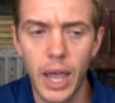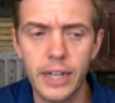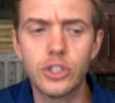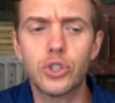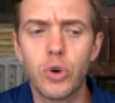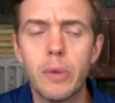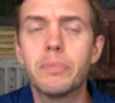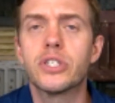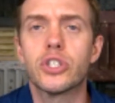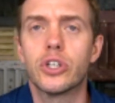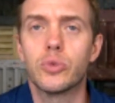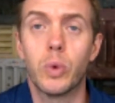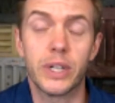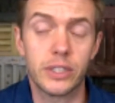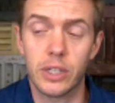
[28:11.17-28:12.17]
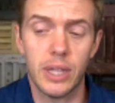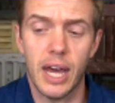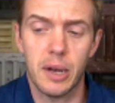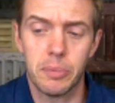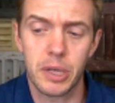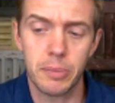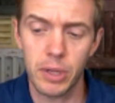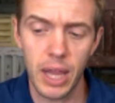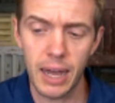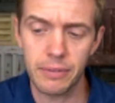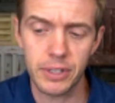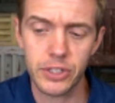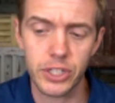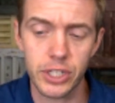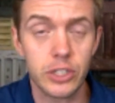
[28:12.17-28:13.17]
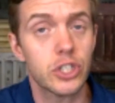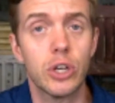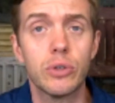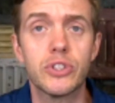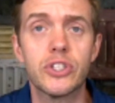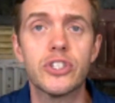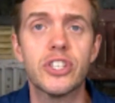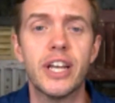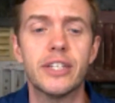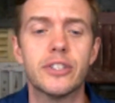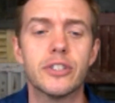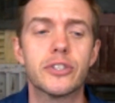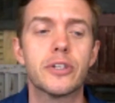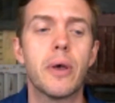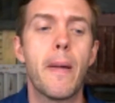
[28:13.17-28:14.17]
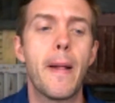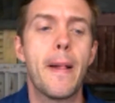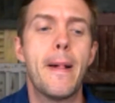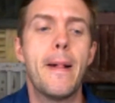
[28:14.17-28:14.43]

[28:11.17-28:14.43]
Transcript: And Trump has hoodwinked a lot of people, obviously, and so is DeSantis.